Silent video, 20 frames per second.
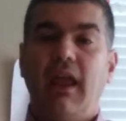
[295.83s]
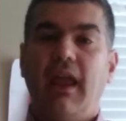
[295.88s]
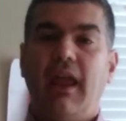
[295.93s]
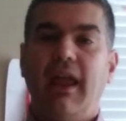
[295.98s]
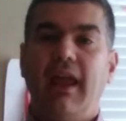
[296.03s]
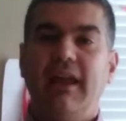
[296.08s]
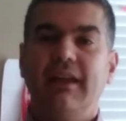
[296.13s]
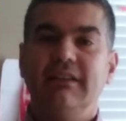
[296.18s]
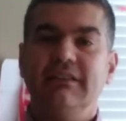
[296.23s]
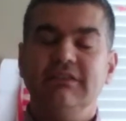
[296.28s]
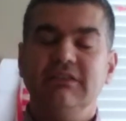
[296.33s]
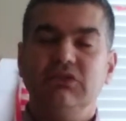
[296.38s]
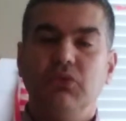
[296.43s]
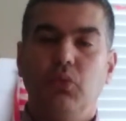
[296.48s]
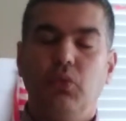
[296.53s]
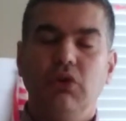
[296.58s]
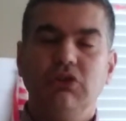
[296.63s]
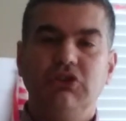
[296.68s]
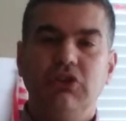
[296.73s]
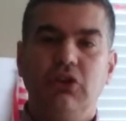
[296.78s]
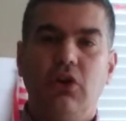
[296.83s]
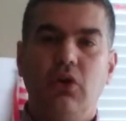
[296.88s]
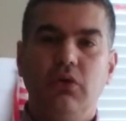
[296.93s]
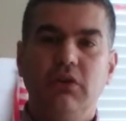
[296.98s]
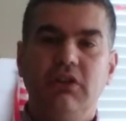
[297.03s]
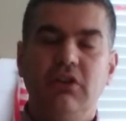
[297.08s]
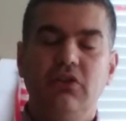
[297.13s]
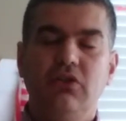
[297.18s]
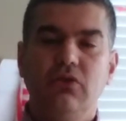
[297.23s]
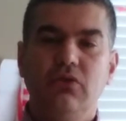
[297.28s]
And what you're going
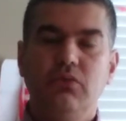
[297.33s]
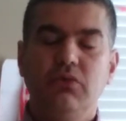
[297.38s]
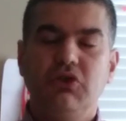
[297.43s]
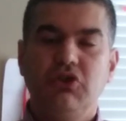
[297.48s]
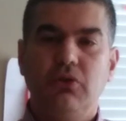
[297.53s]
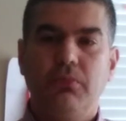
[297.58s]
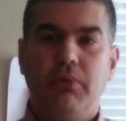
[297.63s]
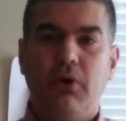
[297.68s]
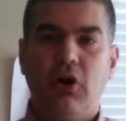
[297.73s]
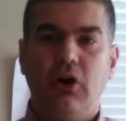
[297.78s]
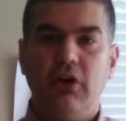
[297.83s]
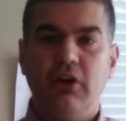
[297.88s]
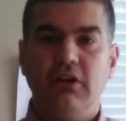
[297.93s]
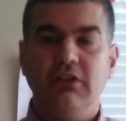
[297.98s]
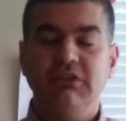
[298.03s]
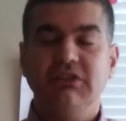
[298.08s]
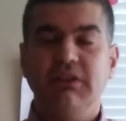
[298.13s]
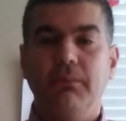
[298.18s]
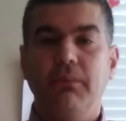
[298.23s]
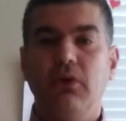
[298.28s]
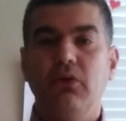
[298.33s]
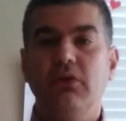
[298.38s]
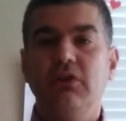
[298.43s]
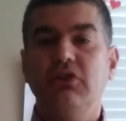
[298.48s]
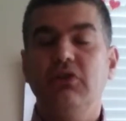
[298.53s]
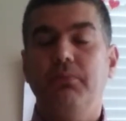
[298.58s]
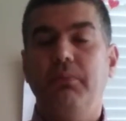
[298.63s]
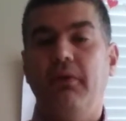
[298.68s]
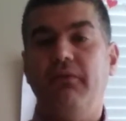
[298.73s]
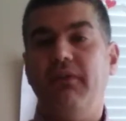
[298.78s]
to do with your partners, I'm going
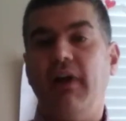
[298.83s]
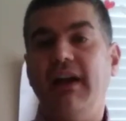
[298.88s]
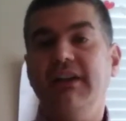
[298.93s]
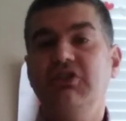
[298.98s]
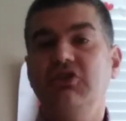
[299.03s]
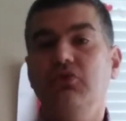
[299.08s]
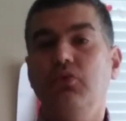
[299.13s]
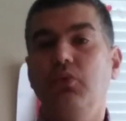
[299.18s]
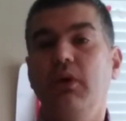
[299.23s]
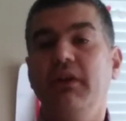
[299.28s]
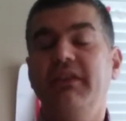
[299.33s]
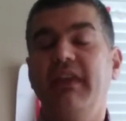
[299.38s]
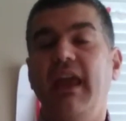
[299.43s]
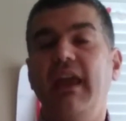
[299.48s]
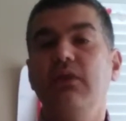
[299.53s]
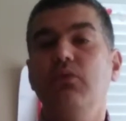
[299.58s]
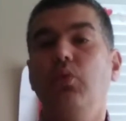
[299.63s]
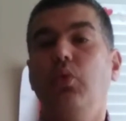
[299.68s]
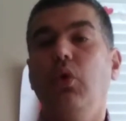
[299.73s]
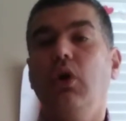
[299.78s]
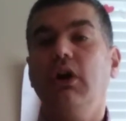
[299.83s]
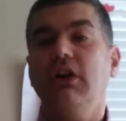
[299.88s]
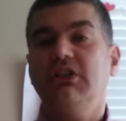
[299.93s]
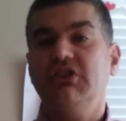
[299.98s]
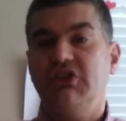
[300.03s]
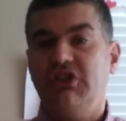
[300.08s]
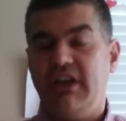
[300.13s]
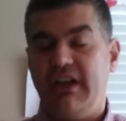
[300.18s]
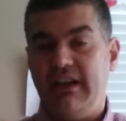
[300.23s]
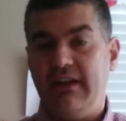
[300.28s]
to provide you with a
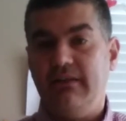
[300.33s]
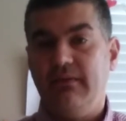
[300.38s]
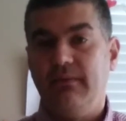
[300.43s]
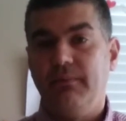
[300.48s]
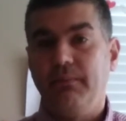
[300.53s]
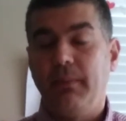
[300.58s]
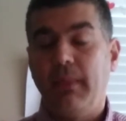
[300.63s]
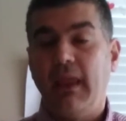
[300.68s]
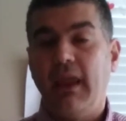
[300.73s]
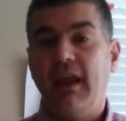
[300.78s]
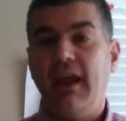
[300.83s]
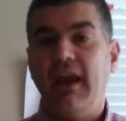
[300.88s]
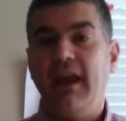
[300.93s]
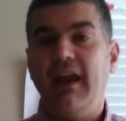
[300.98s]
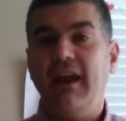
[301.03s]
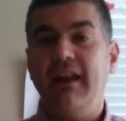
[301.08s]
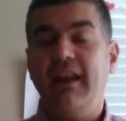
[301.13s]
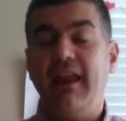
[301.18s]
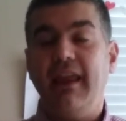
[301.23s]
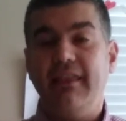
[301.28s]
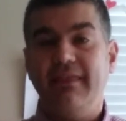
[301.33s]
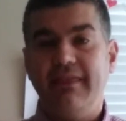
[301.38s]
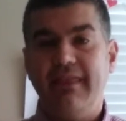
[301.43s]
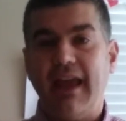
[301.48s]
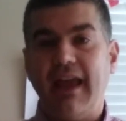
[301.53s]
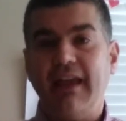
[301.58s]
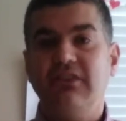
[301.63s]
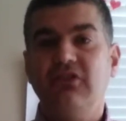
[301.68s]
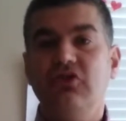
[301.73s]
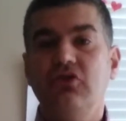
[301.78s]
worksheet. And
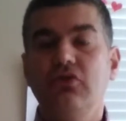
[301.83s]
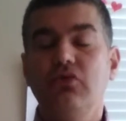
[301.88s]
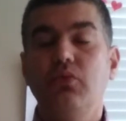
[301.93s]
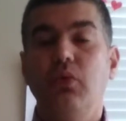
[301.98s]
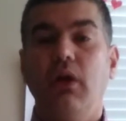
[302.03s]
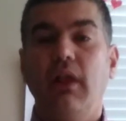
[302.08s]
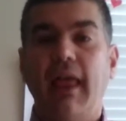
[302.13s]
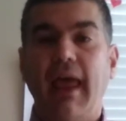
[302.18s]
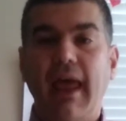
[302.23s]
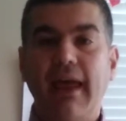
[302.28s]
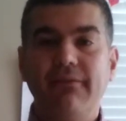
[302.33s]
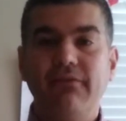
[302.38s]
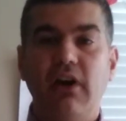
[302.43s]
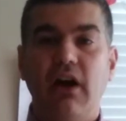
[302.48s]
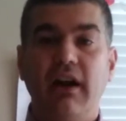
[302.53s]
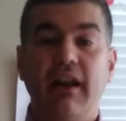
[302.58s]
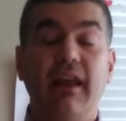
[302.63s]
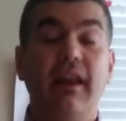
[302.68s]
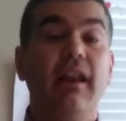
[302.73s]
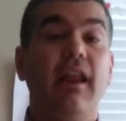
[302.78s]
that too will have on it